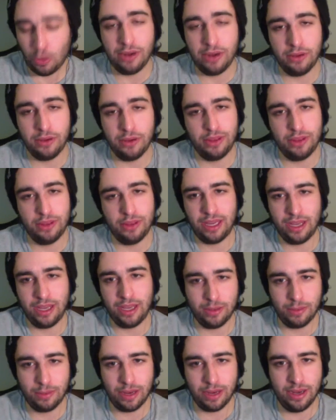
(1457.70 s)
you think he could
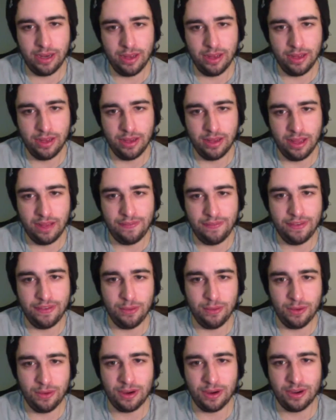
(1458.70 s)
win? If you
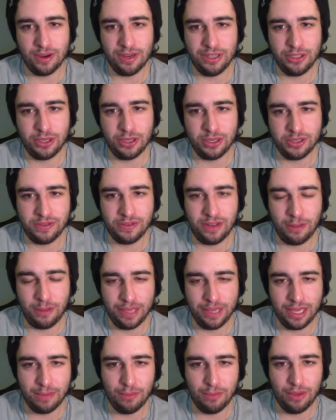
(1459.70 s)
were in charge of helping
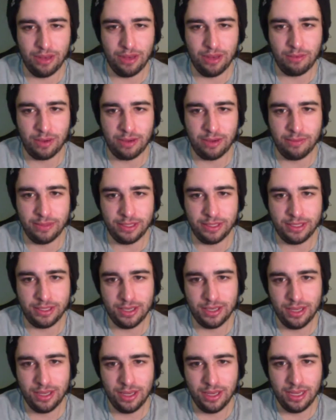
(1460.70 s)
him win, what
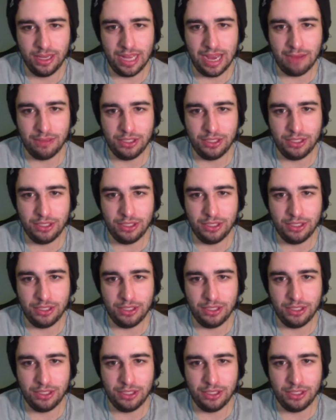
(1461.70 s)
path